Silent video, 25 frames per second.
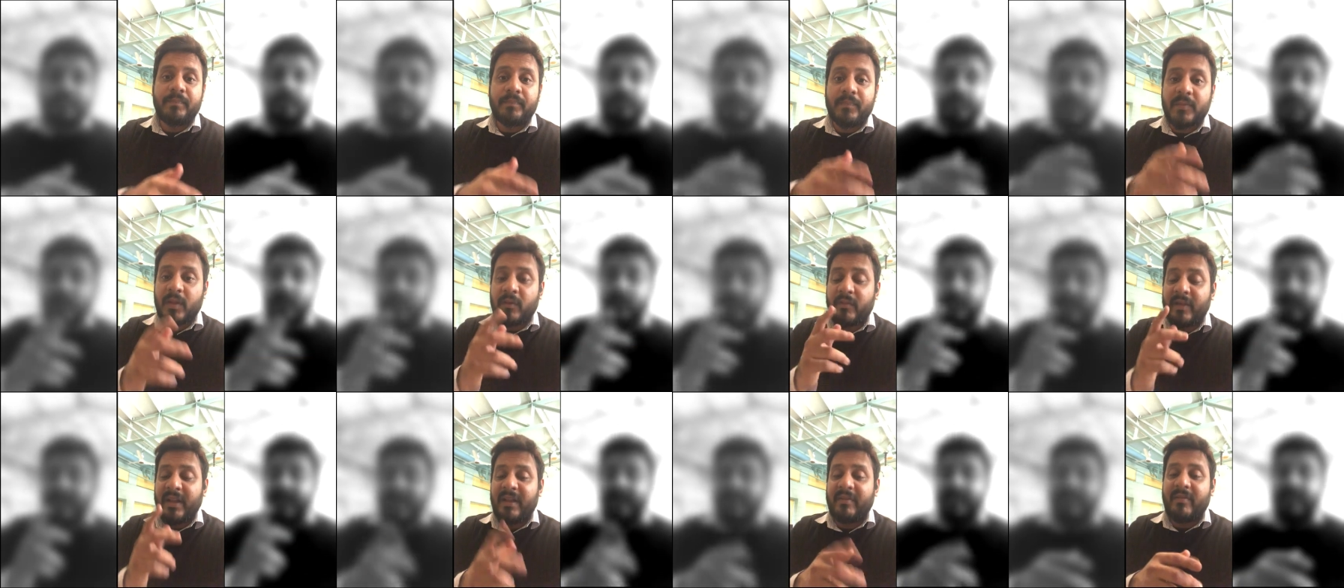
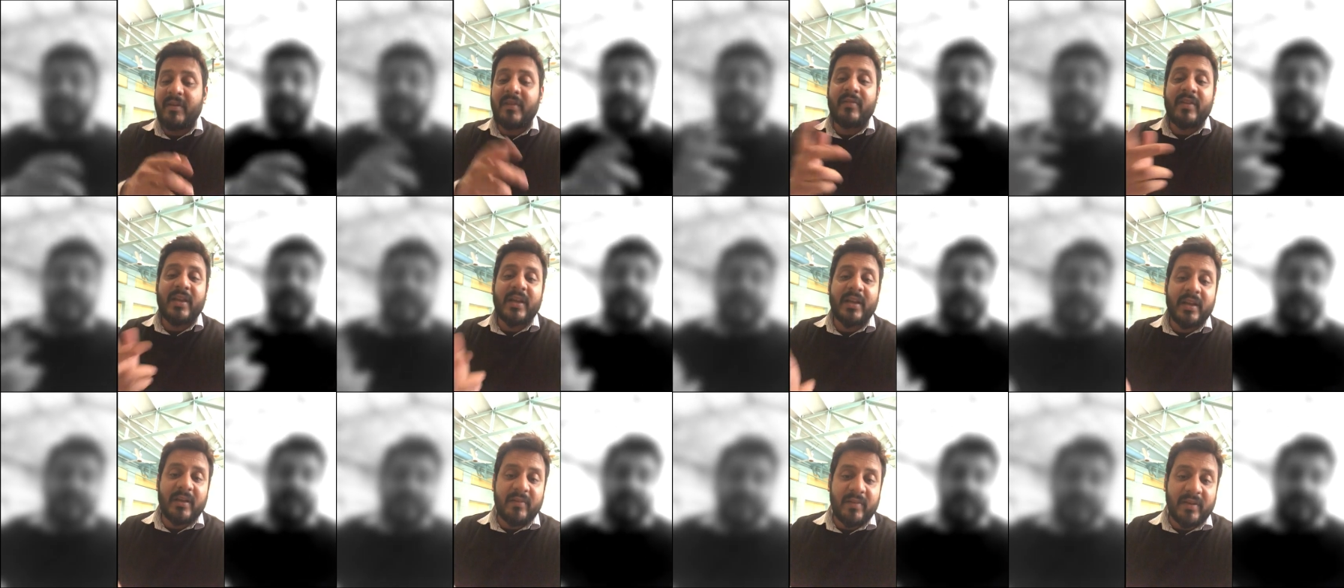whenever we are
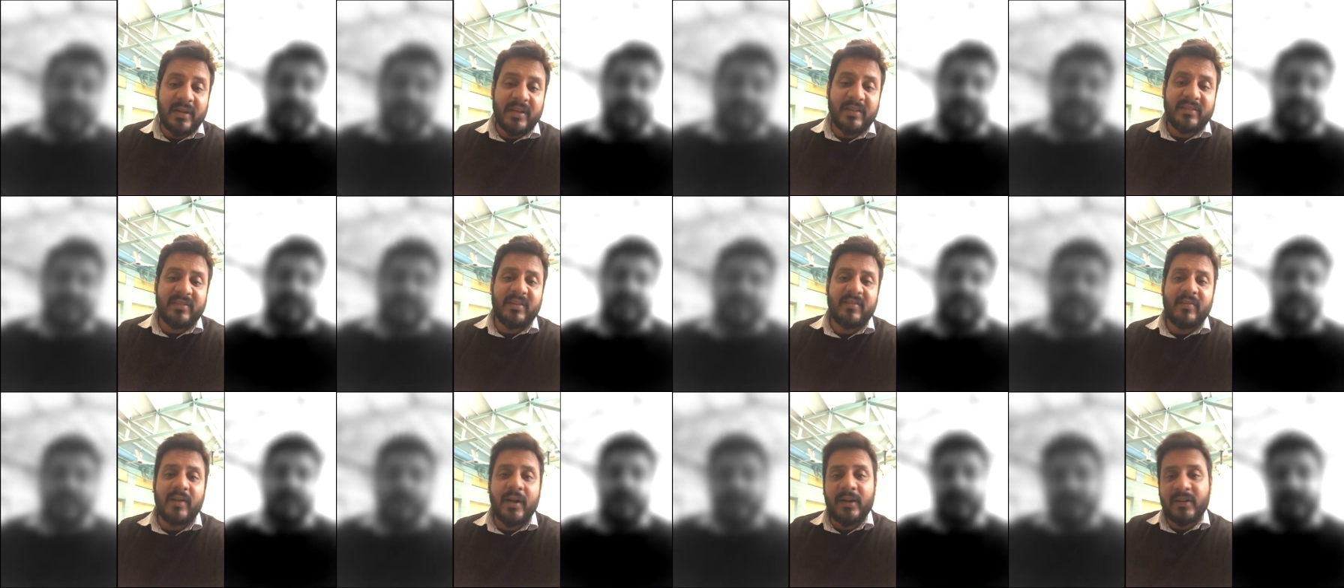giving
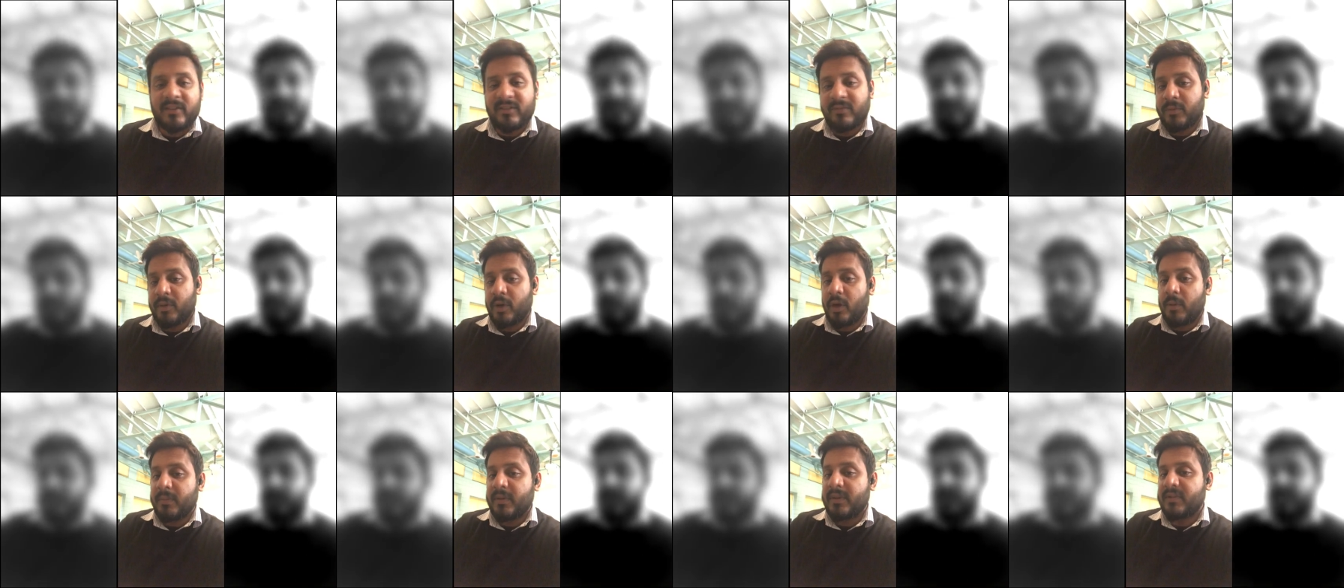disadvantage of
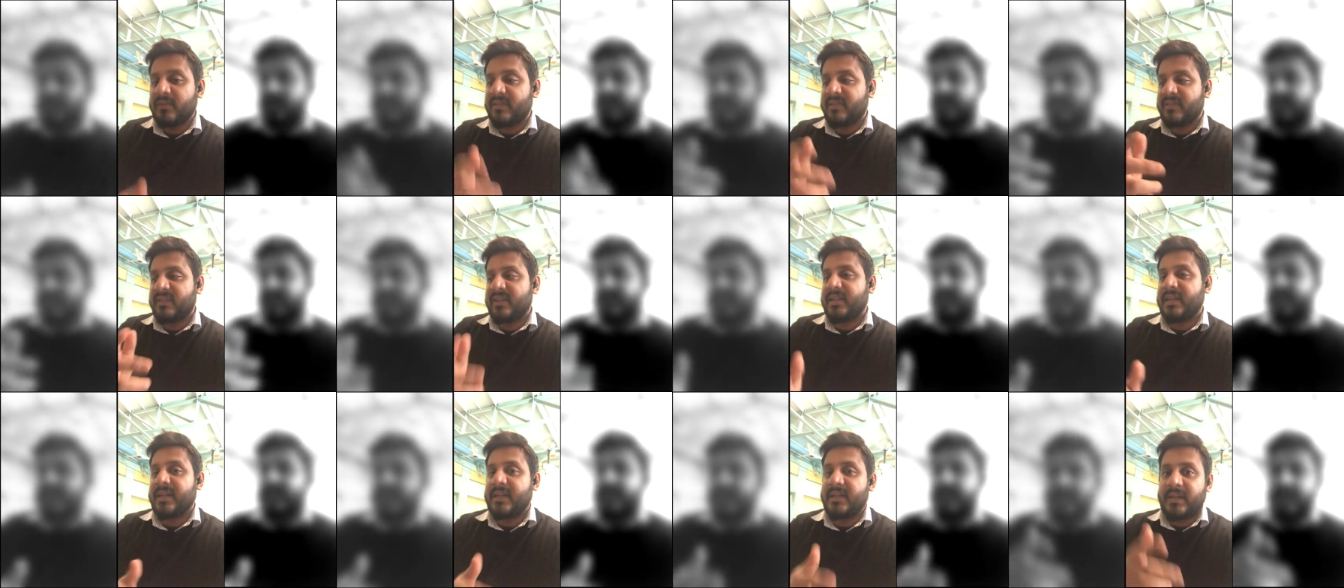monopolies, we say
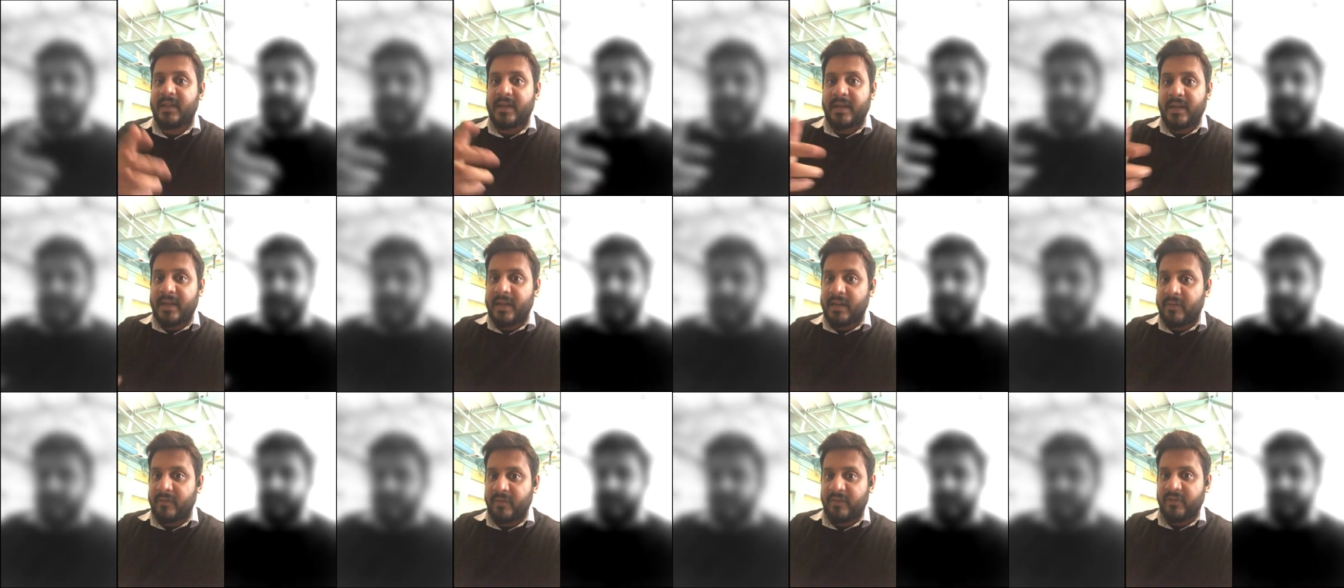that they're
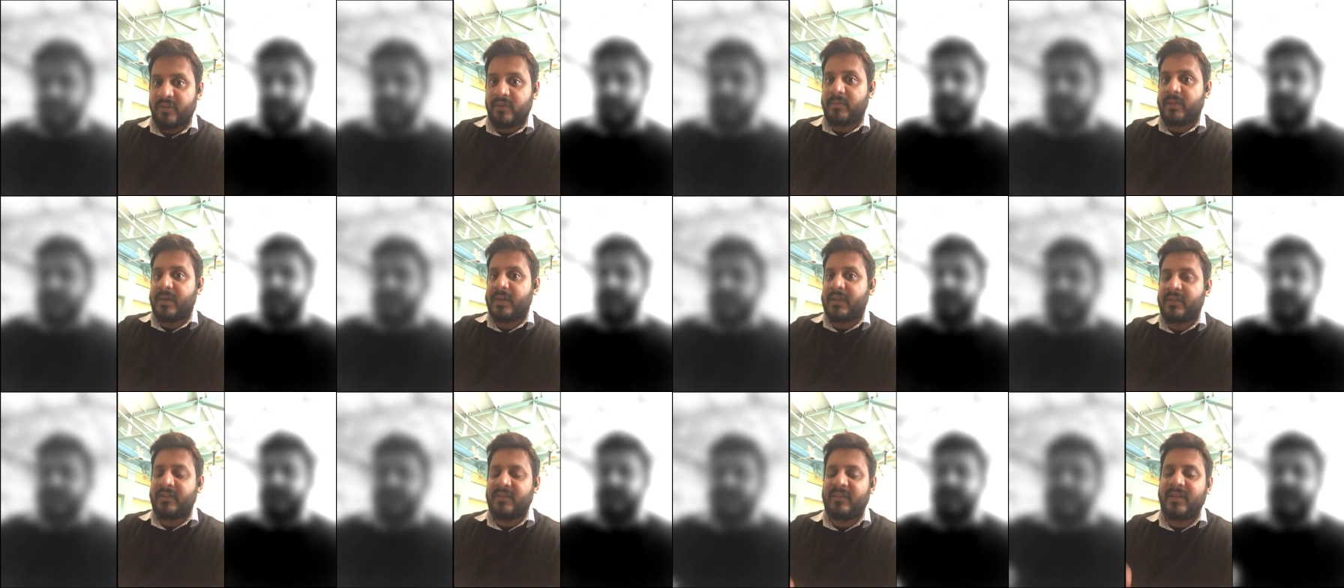inefficient, but
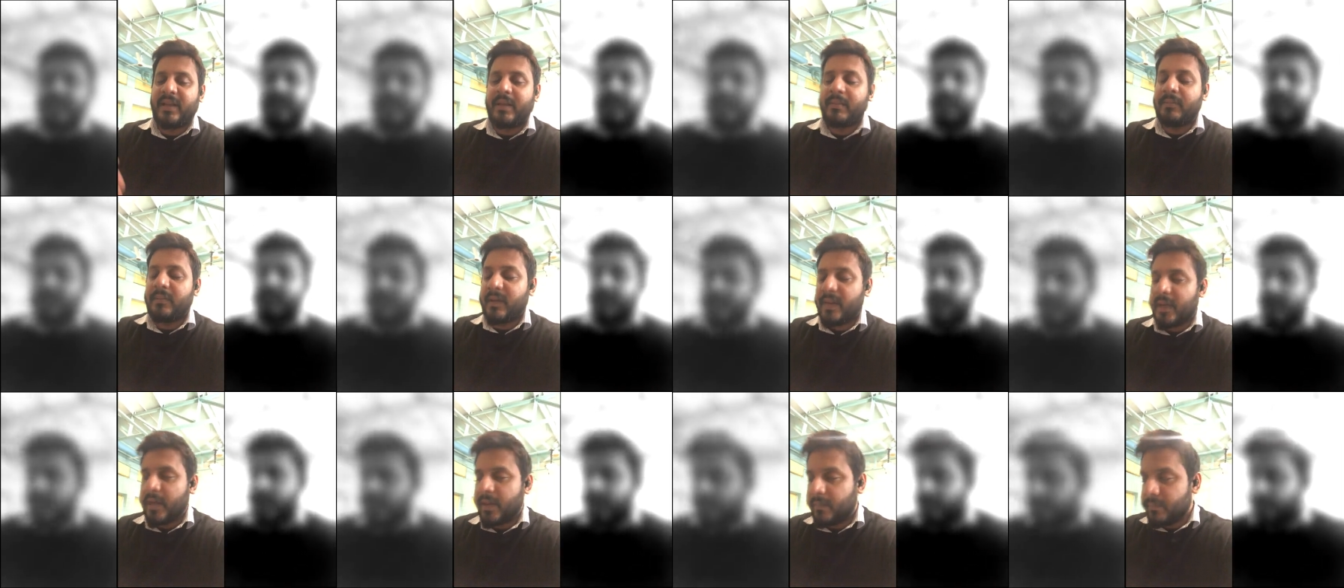at the same
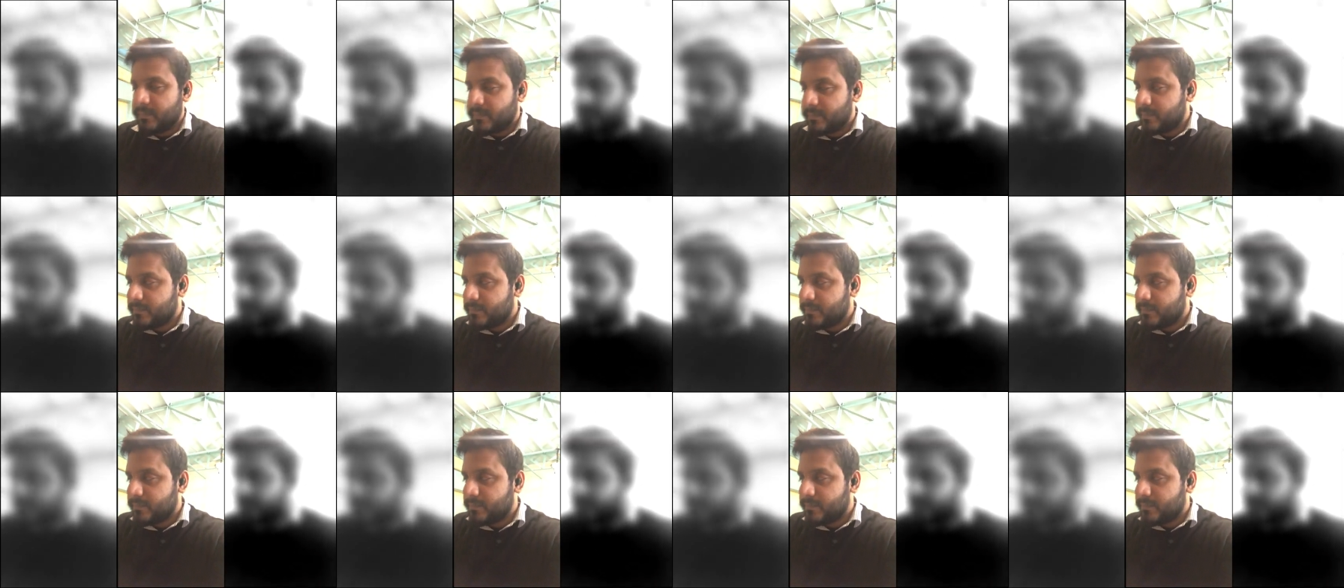time,